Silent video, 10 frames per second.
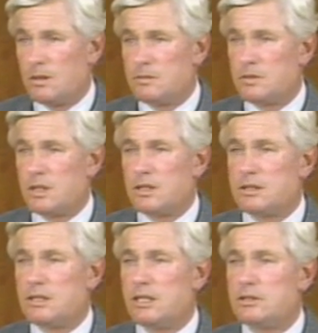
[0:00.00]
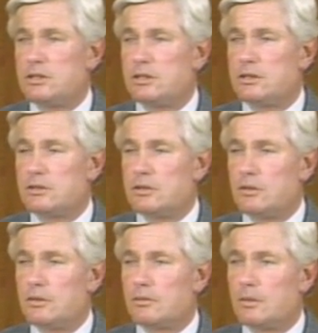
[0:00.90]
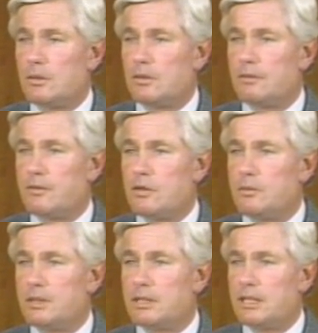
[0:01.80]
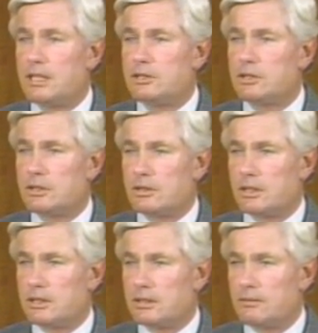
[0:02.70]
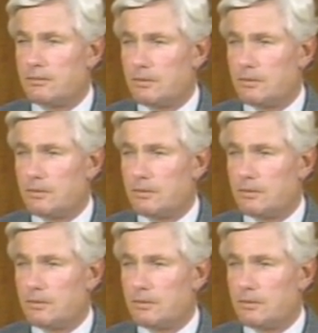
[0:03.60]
You've drawn attention to the role of human nature and the